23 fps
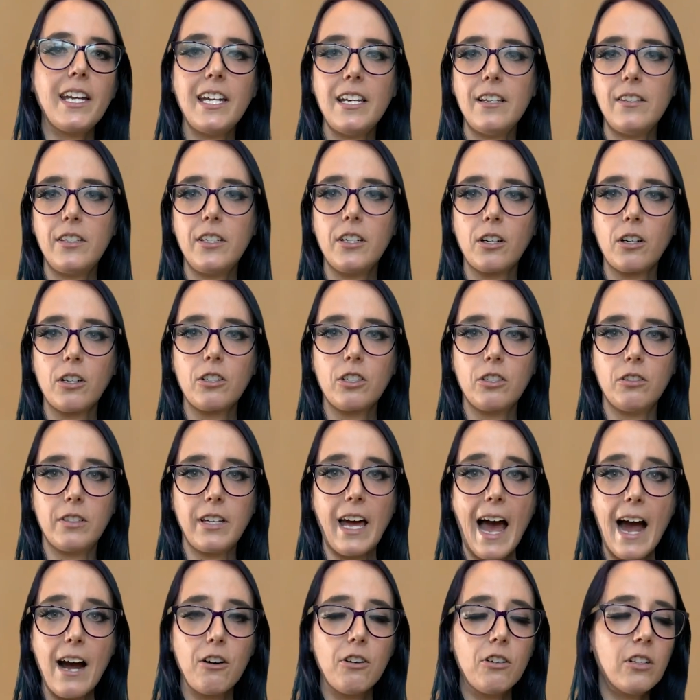easier to
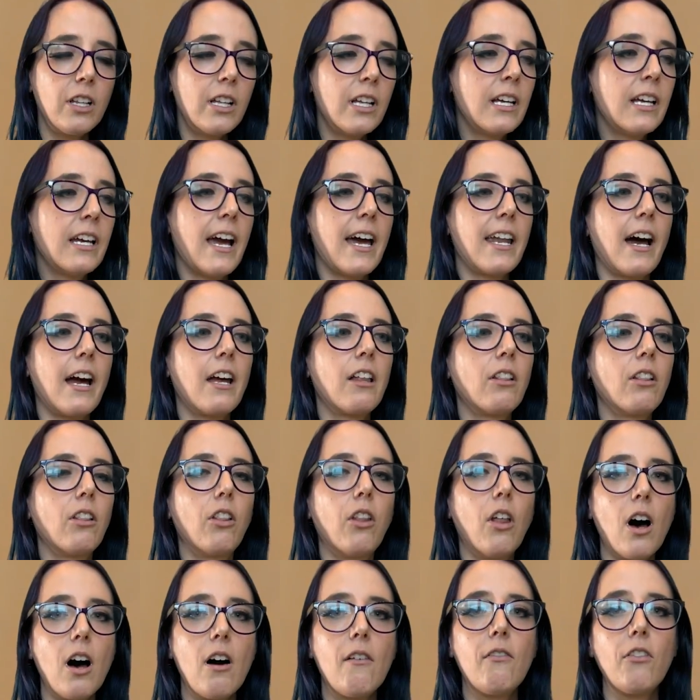tackle, and I
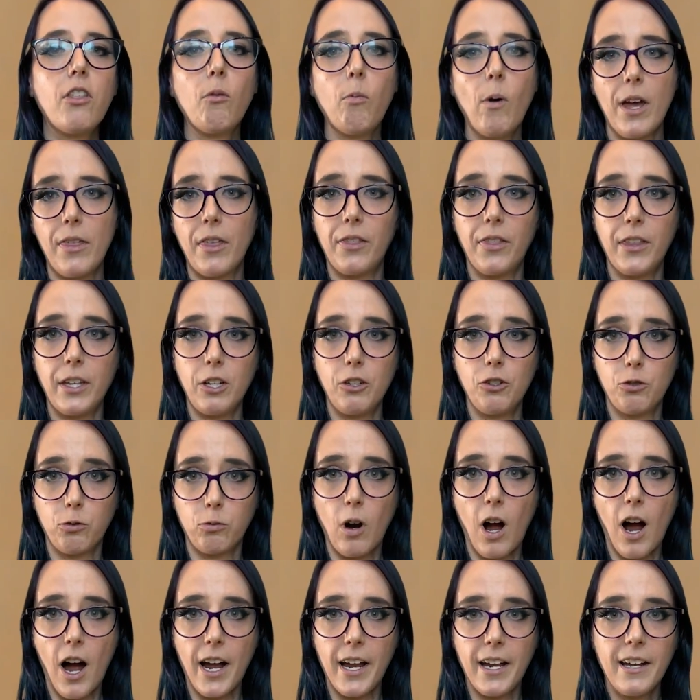love the way that they
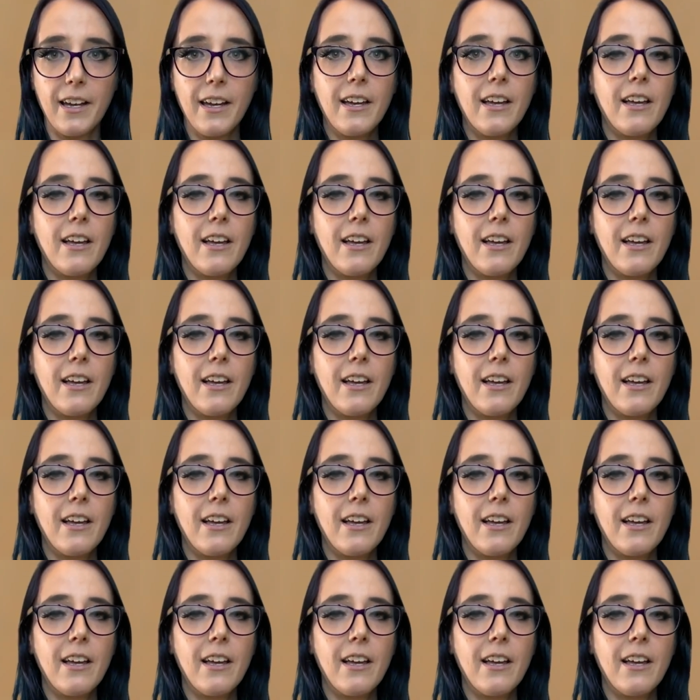dry.